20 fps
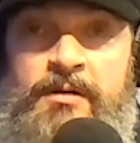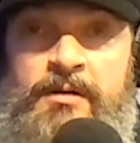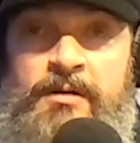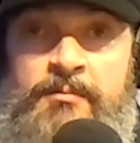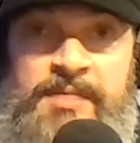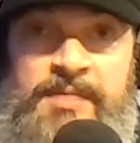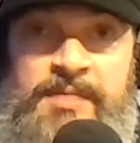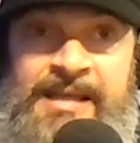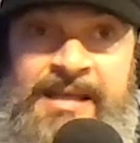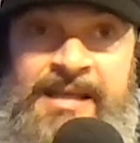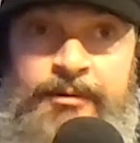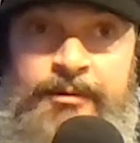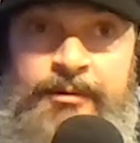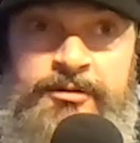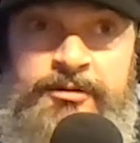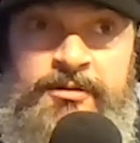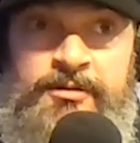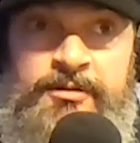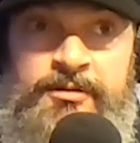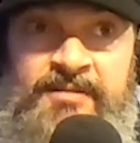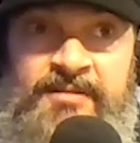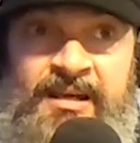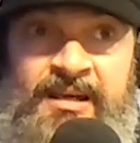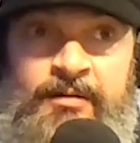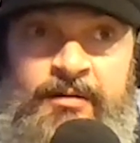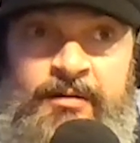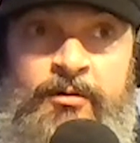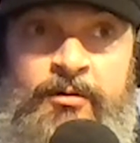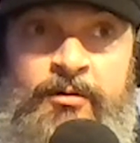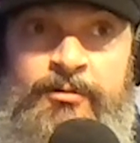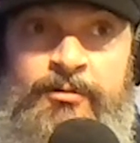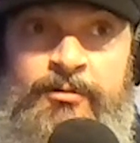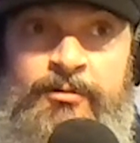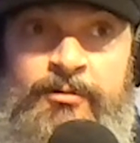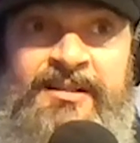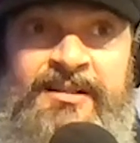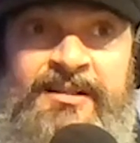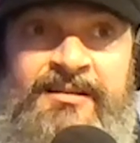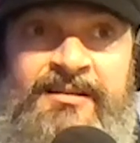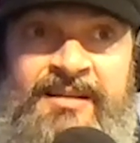be able to attain or
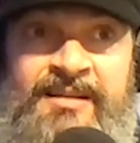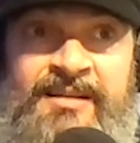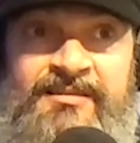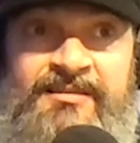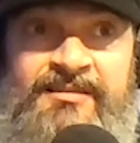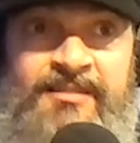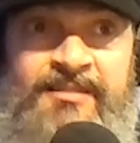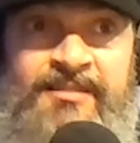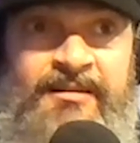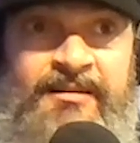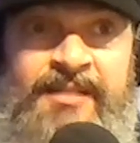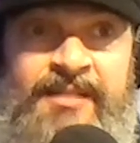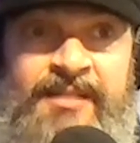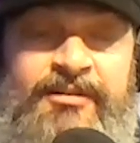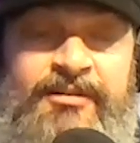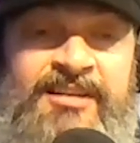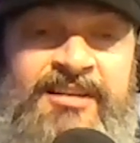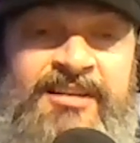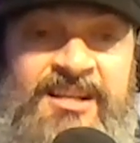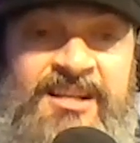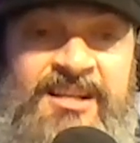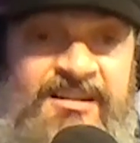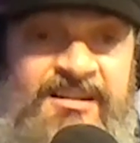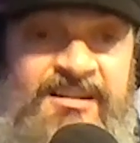really necessarily ever need.